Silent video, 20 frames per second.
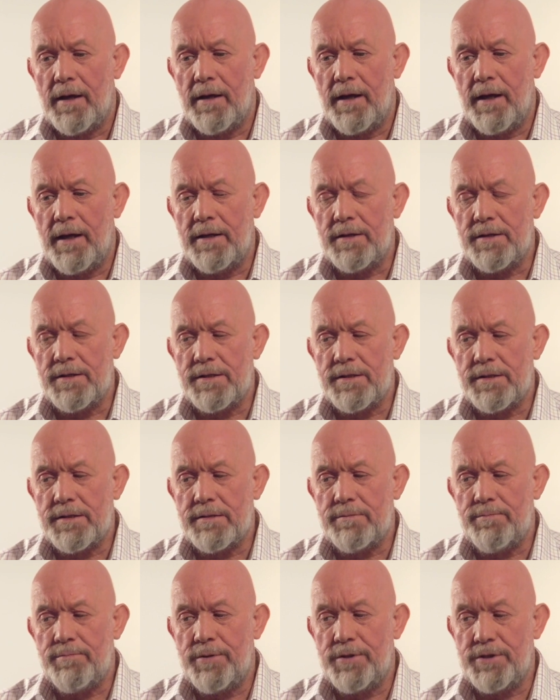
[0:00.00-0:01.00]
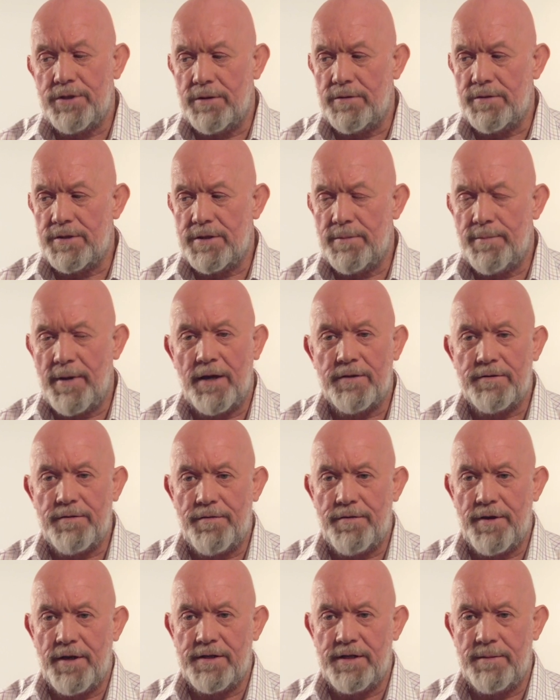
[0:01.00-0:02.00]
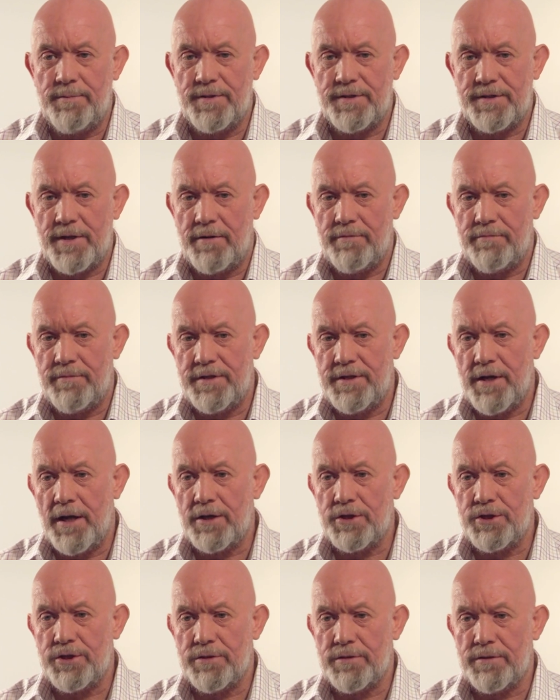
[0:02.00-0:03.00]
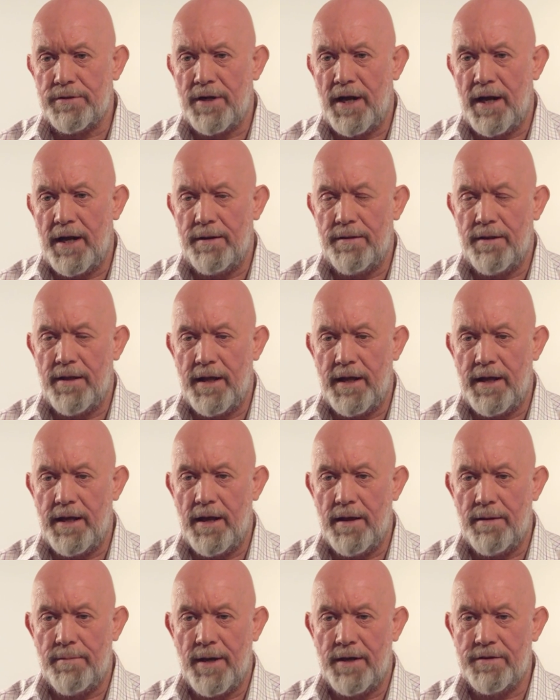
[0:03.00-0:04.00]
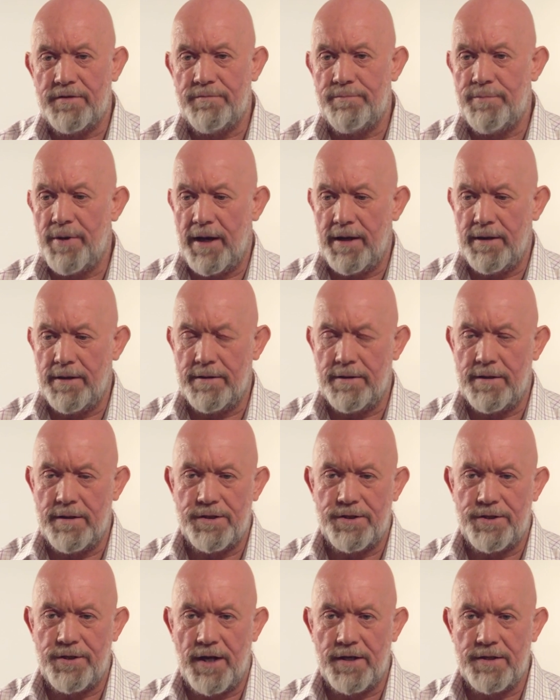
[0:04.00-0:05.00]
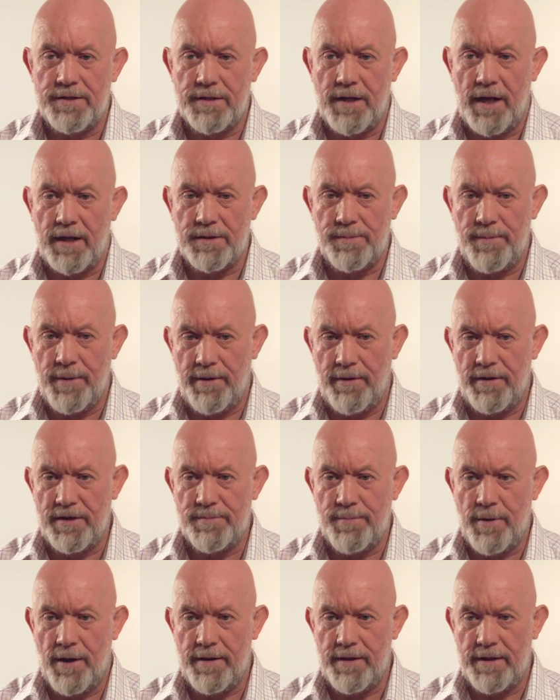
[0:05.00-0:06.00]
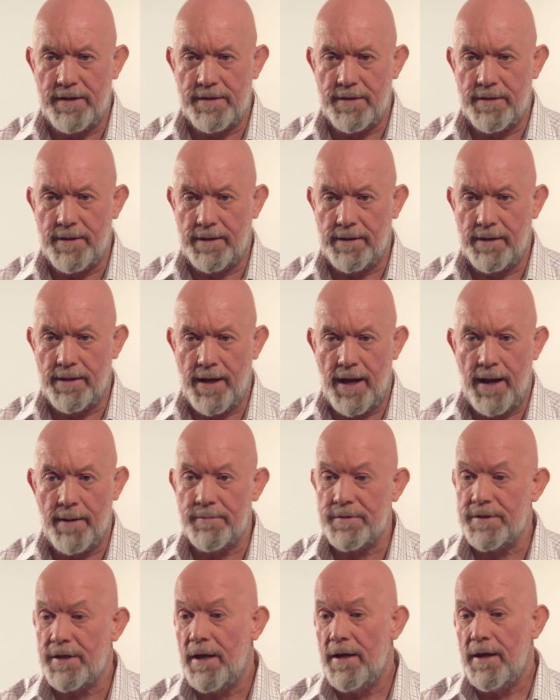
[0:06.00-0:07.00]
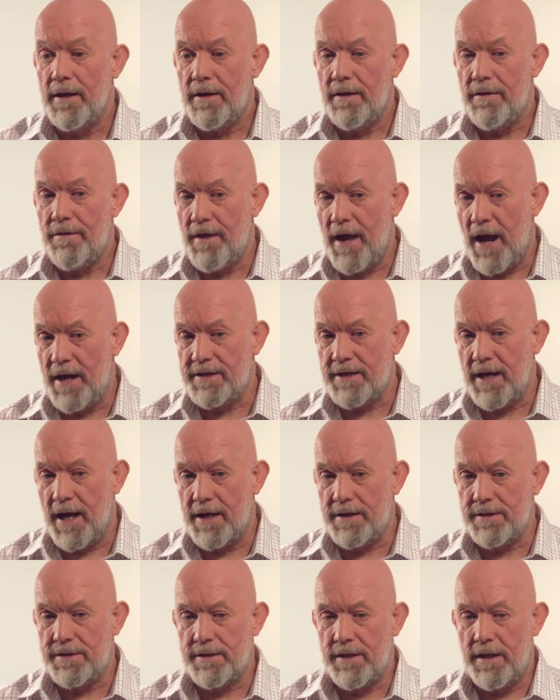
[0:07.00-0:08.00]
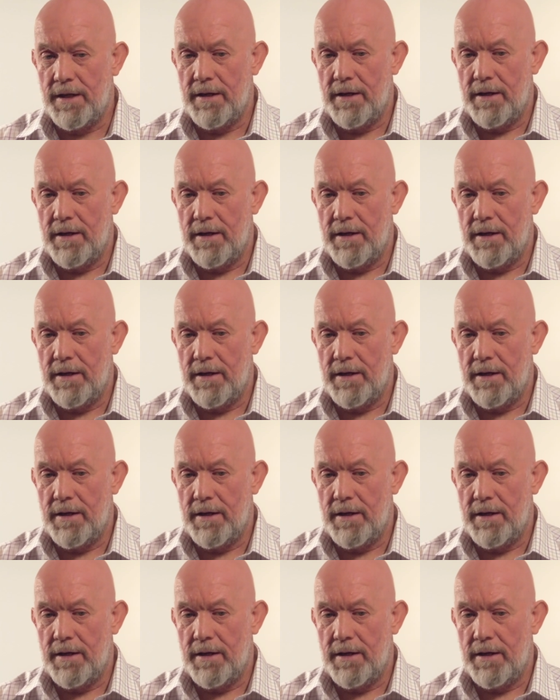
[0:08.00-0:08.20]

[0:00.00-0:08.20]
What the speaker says: it's produced about a 30% reduction in the amount of pain and distress experienced by these little lambs. That has...